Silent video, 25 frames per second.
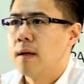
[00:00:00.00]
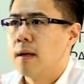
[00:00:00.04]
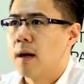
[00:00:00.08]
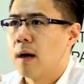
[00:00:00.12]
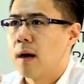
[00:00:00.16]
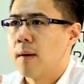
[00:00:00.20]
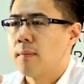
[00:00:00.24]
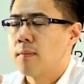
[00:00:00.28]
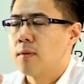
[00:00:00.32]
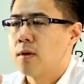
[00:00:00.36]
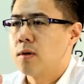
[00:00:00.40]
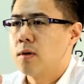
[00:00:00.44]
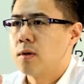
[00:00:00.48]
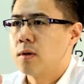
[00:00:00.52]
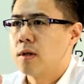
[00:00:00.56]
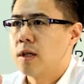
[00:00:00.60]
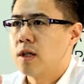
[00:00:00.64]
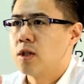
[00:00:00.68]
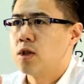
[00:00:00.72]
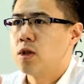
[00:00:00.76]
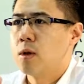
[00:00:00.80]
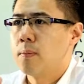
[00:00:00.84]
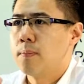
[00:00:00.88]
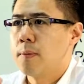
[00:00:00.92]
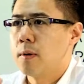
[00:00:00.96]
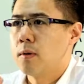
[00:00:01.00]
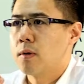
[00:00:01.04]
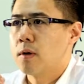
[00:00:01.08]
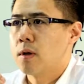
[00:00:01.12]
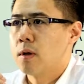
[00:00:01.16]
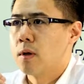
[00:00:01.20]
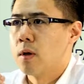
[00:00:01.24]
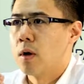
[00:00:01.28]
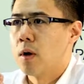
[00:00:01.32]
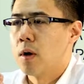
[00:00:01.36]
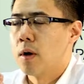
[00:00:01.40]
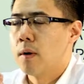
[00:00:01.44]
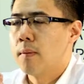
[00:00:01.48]
to distribute the
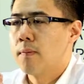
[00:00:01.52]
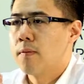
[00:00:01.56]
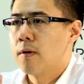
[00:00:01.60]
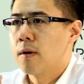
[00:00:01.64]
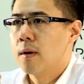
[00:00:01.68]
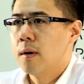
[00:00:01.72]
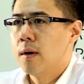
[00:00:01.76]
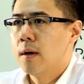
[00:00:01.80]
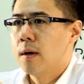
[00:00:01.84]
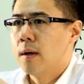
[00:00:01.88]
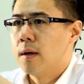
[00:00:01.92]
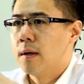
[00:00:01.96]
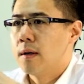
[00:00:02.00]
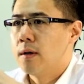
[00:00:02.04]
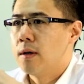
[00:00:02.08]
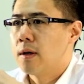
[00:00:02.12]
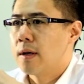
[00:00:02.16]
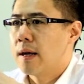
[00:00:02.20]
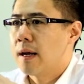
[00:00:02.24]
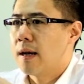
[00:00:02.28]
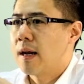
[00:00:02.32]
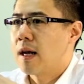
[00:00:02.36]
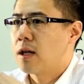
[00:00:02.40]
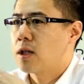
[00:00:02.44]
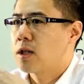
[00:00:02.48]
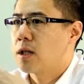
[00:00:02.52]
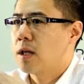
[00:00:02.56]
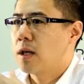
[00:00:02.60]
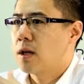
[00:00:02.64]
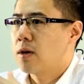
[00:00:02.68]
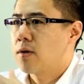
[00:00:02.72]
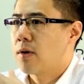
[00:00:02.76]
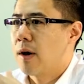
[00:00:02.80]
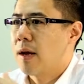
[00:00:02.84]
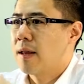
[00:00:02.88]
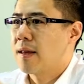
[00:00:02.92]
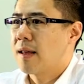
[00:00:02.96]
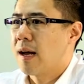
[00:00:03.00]
load. You can actually
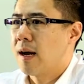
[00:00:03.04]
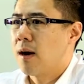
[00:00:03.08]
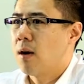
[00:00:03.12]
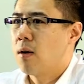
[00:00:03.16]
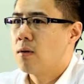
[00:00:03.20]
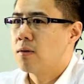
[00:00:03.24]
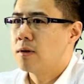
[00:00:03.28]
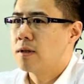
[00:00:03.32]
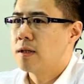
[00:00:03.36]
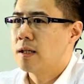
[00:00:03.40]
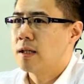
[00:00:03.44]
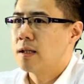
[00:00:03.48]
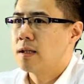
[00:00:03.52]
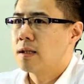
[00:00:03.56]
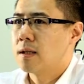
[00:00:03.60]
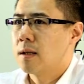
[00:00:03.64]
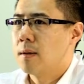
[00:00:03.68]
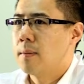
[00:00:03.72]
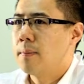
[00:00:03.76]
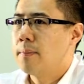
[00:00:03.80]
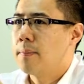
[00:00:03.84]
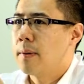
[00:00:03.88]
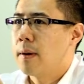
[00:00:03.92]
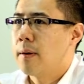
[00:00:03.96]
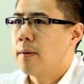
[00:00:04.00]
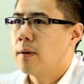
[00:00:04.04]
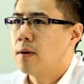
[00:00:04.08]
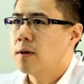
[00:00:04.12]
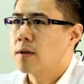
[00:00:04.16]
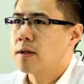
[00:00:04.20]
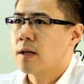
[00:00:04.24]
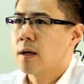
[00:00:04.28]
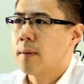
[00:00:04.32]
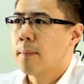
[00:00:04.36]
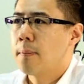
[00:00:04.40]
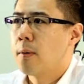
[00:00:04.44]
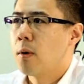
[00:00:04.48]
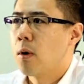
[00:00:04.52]
create that whole system but
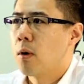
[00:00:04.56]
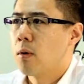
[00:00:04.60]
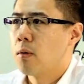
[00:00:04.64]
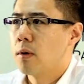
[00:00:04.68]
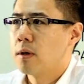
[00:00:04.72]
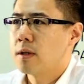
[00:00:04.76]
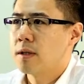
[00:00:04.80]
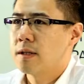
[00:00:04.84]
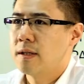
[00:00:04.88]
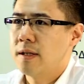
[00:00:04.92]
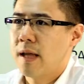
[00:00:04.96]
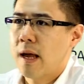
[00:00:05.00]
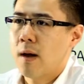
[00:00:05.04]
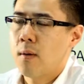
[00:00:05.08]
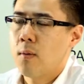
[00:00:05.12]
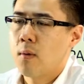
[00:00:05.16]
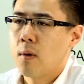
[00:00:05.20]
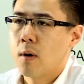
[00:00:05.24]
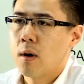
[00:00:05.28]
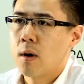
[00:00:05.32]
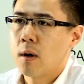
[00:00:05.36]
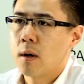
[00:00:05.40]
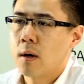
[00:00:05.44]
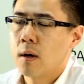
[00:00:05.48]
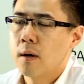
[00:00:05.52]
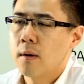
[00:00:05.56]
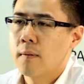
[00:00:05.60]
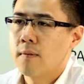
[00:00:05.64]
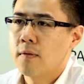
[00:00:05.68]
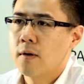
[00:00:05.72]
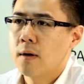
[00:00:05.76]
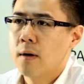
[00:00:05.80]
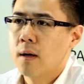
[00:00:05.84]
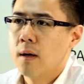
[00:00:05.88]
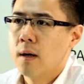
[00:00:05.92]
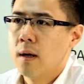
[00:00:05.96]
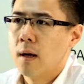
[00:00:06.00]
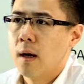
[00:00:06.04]
using a porous network
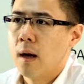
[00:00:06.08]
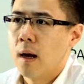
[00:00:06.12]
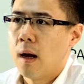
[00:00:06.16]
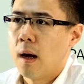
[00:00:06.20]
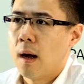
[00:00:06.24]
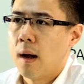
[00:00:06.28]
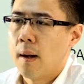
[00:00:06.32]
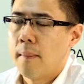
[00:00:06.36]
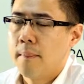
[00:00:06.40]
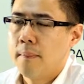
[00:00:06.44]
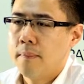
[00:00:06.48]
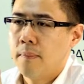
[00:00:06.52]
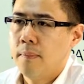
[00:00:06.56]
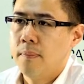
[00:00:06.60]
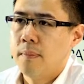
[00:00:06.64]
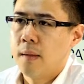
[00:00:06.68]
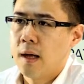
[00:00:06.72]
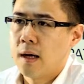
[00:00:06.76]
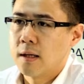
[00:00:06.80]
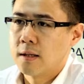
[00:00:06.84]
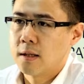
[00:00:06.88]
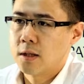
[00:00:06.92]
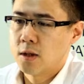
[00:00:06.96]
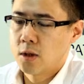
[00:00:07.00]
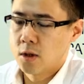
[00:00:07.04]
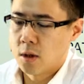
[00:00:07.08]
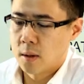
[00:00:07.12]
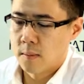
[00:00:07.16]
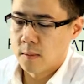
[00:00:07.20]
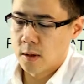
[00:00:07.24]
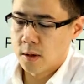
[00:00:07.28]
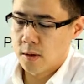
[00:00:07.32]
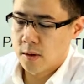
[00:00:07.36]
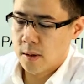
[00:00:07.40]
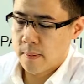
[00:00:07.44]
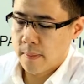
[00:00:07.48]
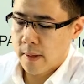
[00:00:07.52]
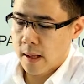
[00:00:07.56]
as a
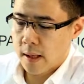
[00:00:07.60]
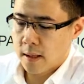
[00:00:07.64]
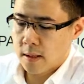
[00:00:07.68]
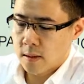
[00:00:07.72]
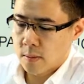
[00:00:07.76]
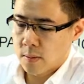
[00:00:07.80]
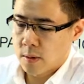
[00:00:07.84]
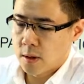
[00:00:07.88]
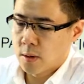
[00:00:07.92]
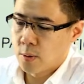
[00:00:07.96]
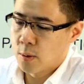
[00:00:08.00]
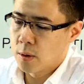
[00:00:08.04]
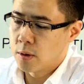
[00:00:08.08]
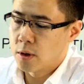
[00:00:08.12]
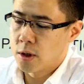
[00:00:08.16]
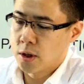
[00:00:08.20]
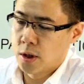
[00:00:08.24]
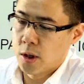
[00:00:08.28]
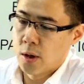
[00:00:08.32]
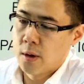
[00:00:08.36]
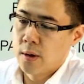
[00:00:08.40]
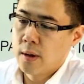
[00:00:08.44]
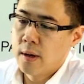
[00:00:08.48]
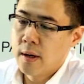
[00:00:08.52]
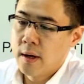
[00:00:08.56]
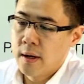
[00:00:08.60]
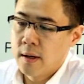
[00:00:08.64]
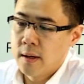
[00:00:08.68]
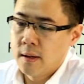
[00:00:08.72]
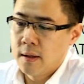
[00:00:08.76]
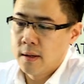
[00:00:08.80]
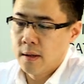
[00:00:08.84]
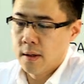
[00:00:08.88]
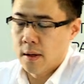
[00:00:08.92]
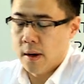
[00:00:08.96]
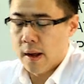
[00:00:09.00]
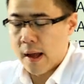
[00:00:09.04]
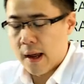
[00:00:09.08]
geometry base, which will show,
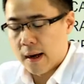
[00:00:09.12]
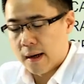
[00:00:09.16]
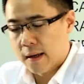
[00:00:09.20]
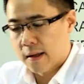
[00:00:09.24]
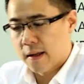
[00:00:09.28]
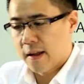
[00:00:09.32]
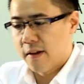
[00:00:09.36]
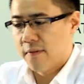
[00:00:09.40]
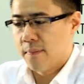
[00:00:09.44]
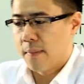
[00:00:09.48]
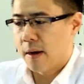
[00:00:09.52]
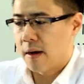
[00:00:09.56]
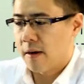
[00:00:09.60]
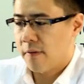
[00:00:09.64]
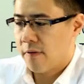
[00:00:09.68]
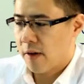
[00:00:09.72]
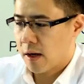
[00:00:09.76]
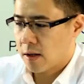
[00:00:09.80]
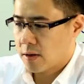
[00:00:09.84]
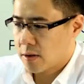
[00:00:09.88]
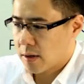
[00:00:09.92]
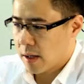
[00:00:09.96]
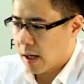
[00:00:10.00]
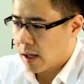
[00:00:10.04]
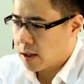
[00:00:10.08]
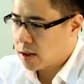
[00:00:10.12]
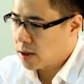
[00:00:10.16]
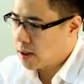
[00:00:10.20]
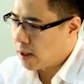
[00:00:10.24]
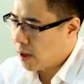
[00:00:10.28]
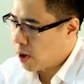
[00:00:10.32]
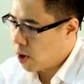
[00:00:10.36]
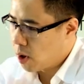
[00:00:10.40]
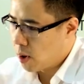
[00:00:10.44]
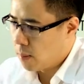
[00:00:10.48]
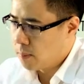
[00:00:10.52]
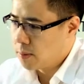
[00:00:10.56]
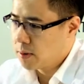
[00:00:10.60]
additive manufacturing actually
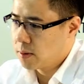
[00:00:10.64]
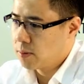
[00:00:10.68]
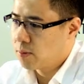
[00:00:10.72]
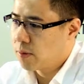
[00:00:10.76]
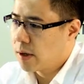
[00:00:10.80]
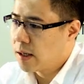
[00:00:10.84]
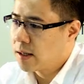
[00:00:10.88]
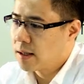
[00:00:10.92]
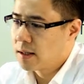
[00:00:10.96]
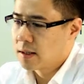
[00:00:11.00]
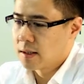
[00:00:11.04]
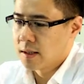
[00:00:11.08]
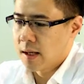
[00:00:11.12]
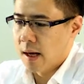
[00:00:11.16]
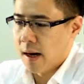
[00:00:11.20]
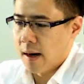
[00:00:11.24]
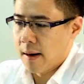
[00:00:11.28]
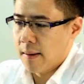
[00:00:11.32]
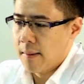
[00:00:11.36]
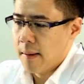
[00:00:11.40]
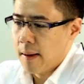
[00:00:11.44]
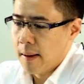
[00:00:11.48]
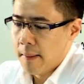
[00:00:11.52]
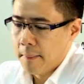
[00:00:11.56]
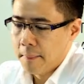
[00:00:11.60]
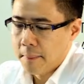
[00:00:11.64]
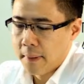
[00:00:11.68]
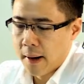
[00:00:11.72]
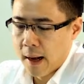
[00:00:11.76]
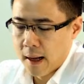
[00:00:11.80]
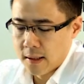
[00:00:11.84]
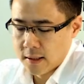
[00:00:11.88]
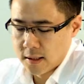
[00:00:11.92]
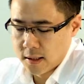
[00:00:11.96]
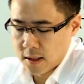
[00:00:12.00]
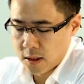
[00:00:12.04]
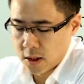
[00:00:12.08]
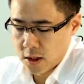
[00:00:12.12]
helps redesign
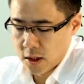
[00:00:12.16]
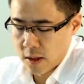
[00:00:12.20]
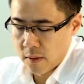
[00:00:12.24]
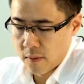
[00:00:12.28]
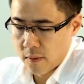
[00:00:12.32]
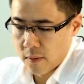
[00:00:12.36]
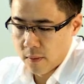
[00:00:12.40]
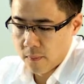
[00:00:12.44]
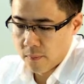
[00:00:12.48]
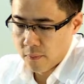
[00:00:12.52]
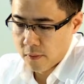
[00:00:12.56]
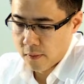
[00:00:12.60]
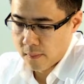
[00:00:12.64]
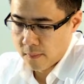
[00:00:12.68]
parts in general.